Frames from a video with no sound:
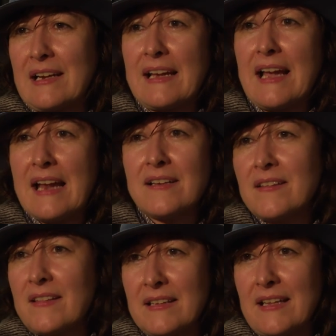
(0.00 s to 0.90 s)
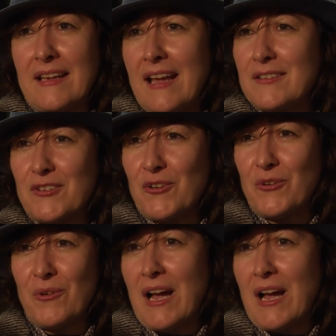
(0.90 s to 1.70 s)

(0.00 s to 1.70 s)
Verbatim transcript: like anything that I can do